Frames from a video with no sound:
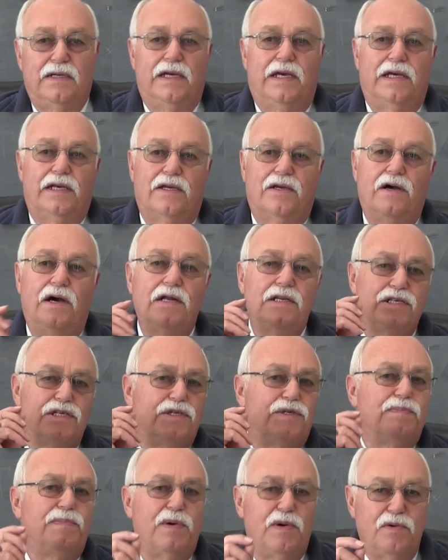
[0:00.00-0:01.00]
And God
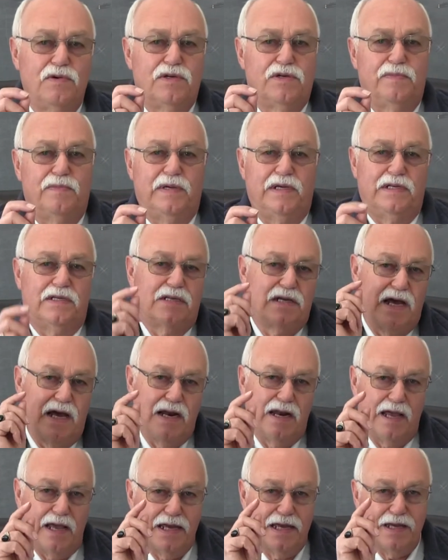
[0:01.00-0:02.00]
spoke to me. It's kind
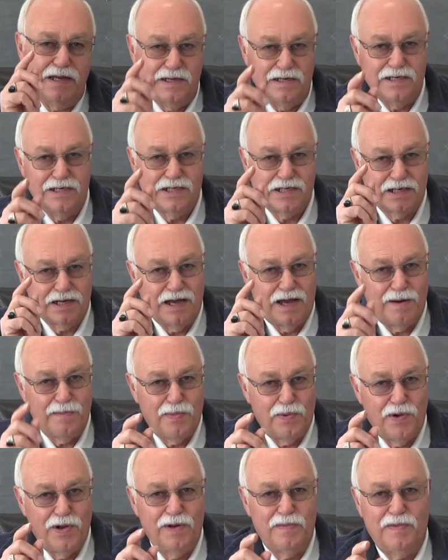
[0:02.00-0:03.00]
of like he just kind of
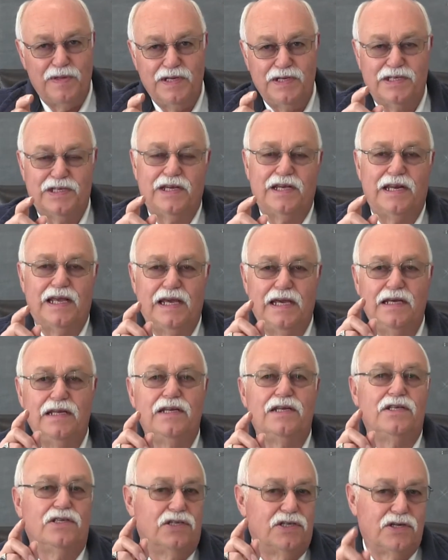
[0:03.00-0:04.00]
pointed to me and he said, Ed,
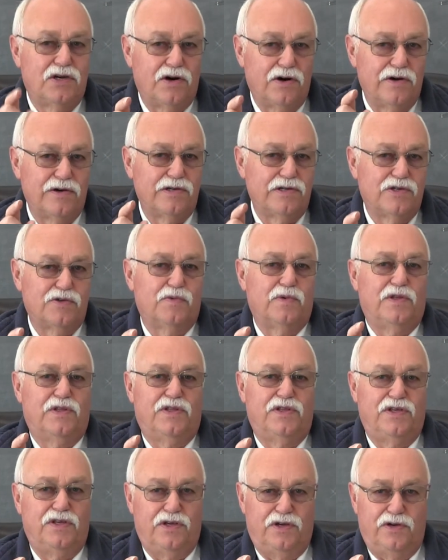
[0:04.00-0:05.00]
it starts
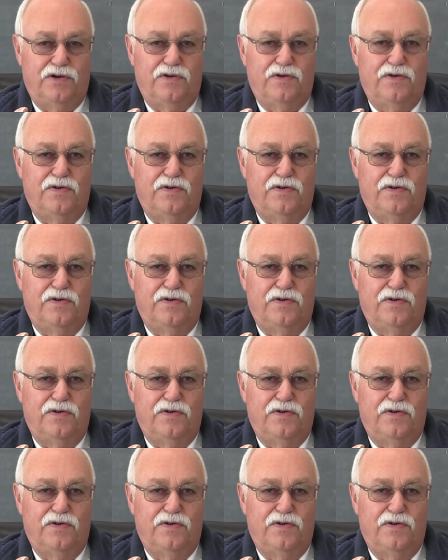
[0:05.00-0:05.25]
with you.